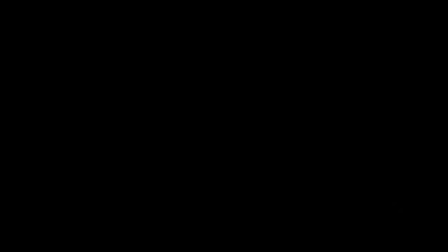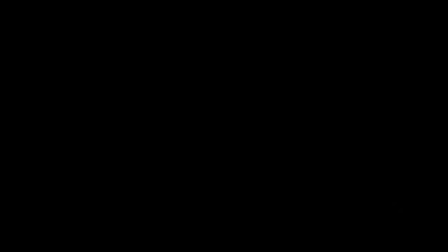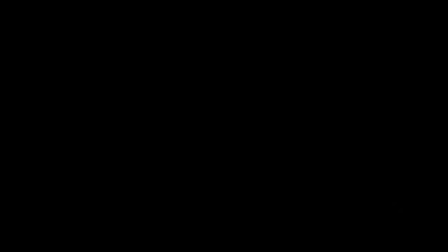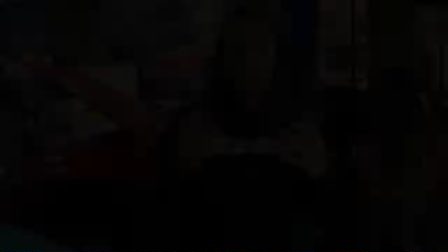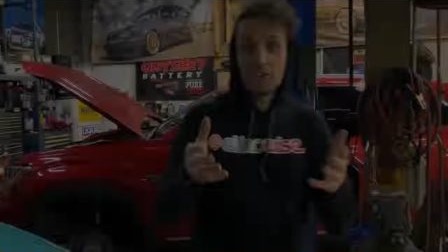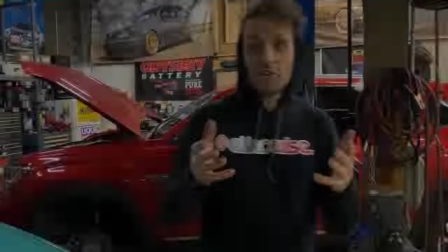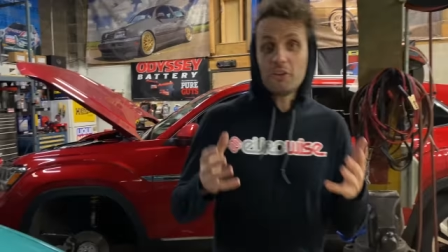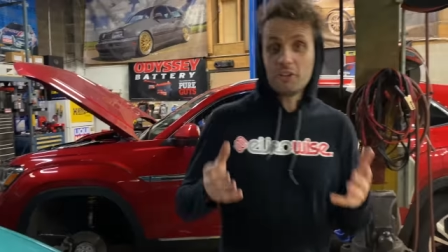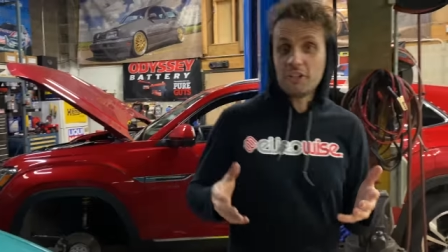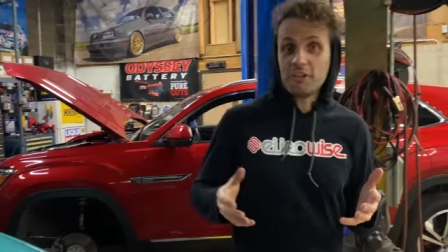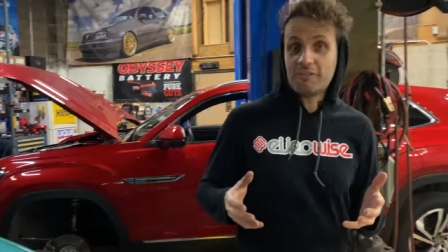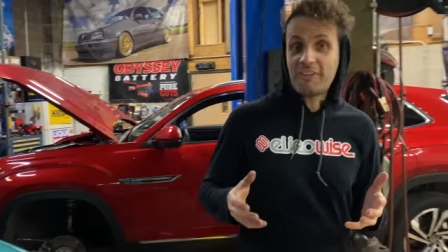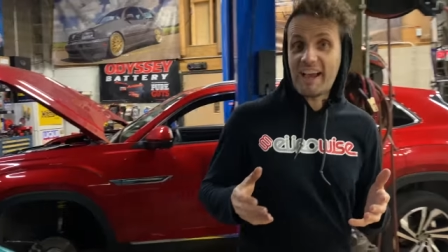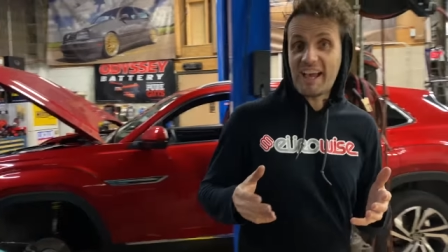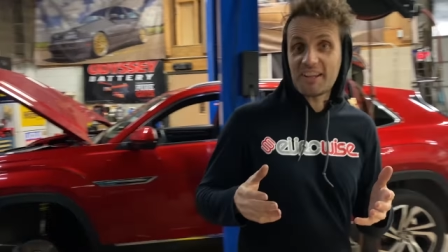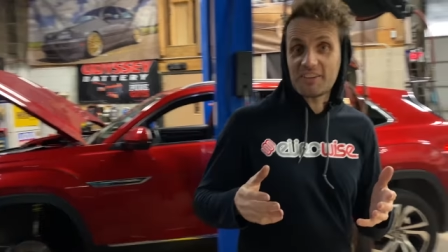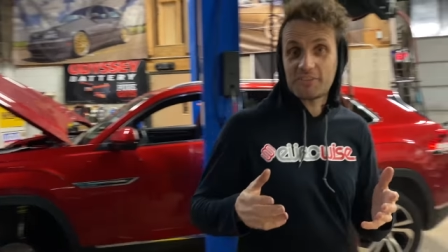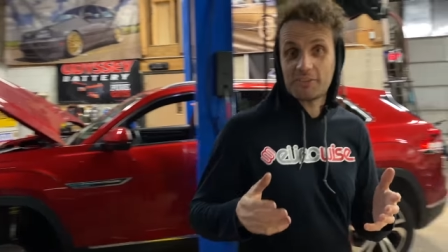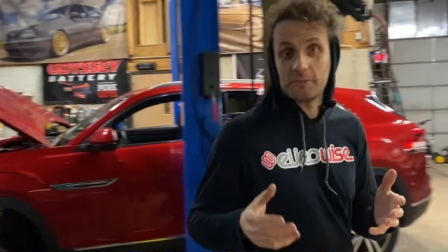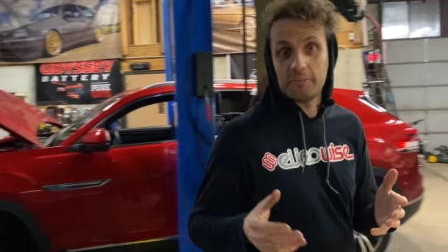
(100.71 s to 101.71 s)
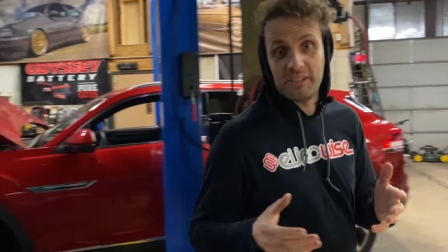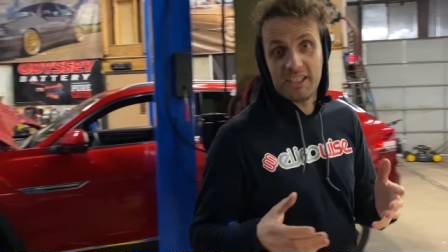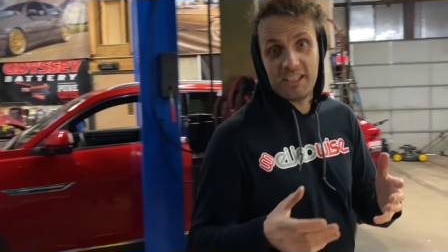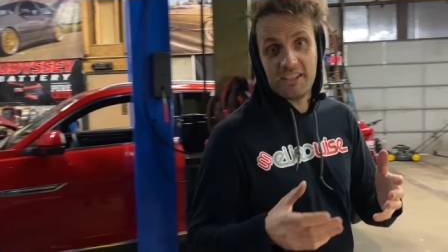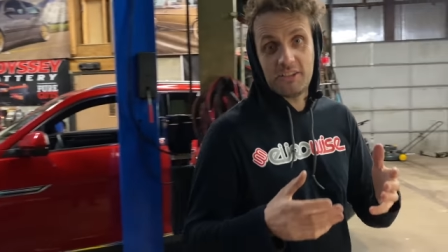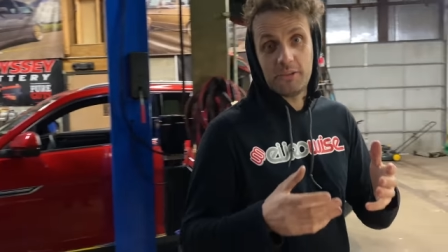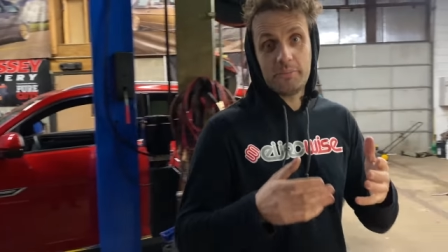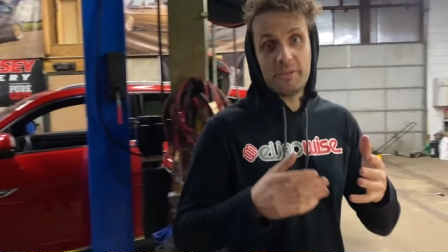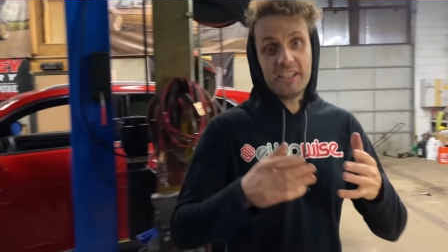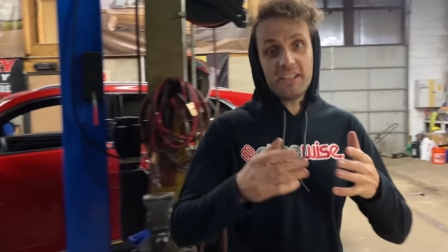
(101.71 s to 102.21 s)
So you've asked for
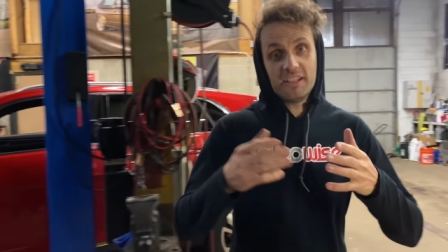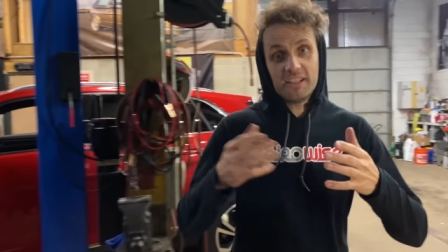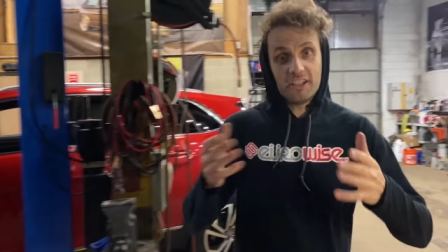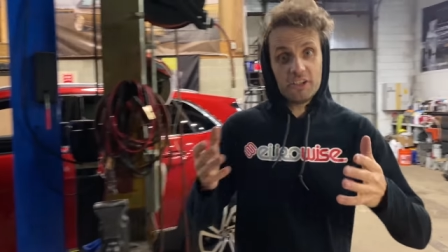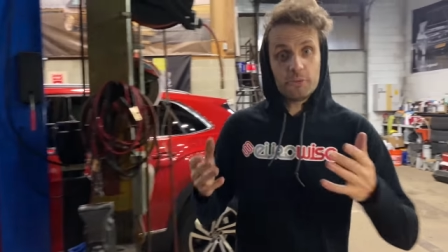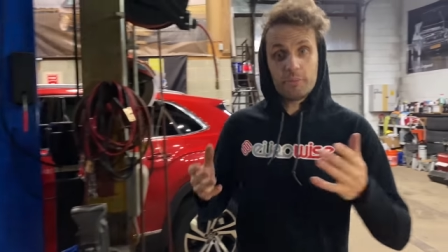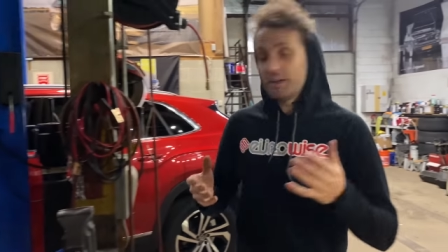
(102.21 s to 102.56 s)
me to be a little